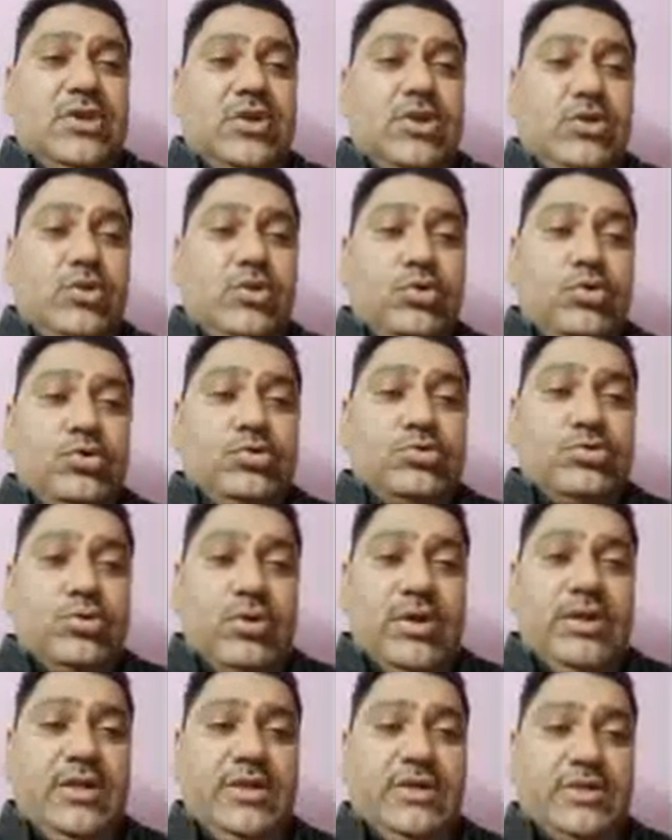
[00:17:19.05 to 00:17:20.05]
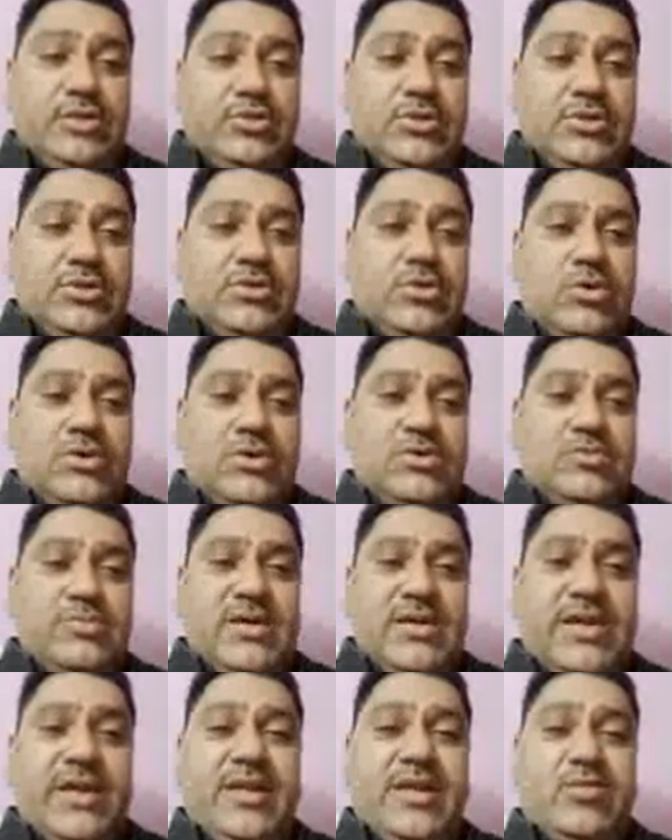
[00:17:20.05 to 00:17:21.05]
due to soil erosion caused by
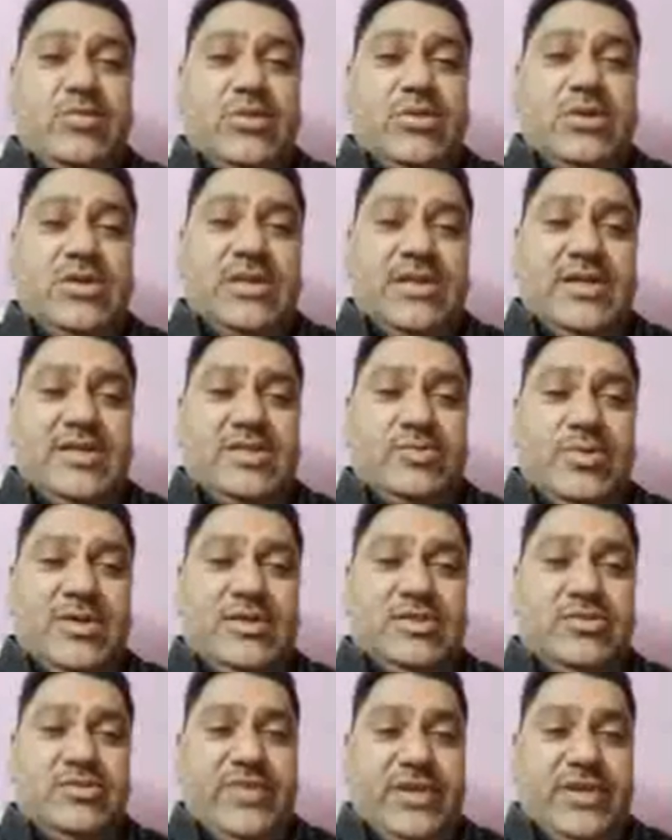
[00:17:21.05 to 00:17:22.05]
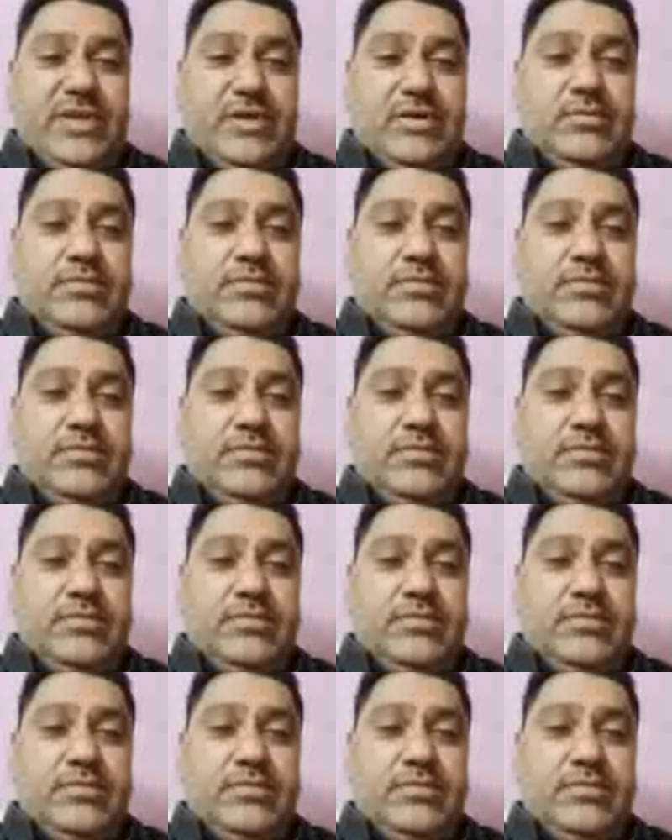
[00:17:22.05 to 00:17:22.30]
running water as well as wind.